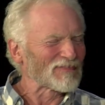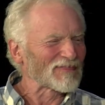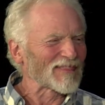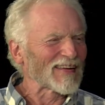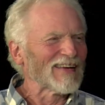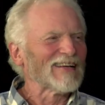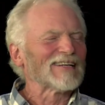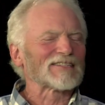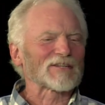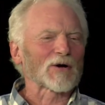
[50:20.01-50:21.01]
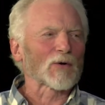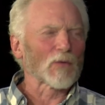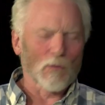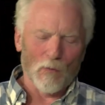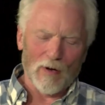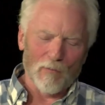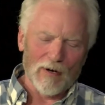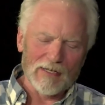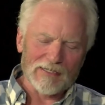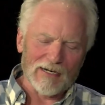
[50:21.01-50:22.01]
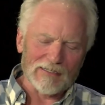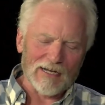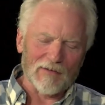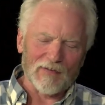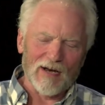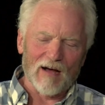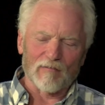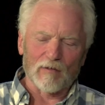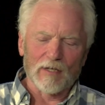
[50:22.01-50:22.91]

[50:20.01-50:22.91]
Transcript: Hmm. So w- when he starts out the novel,